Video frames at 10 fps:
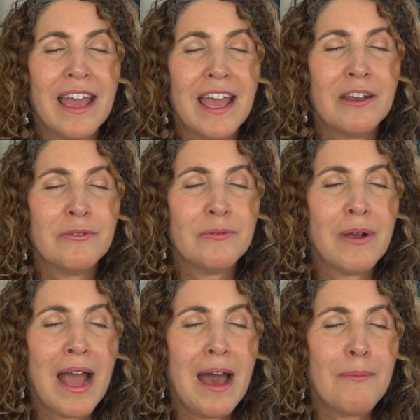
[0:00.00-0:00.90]
and
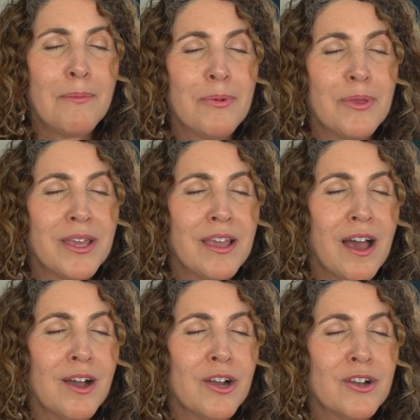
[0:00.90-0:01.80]
wrap the
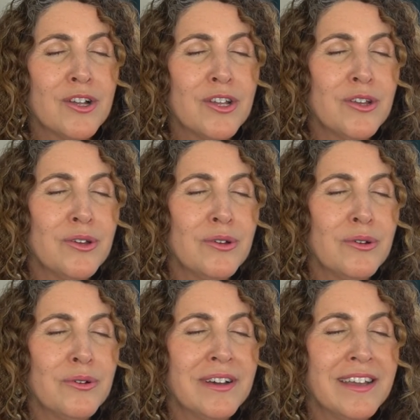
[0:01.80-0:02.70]
younger
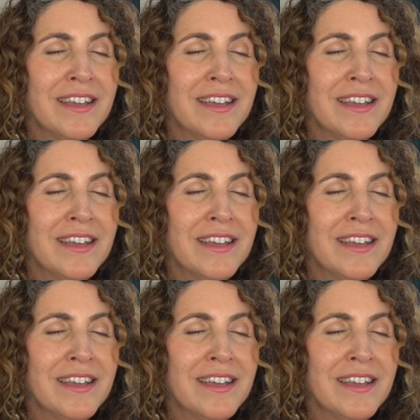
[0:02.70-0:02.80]
you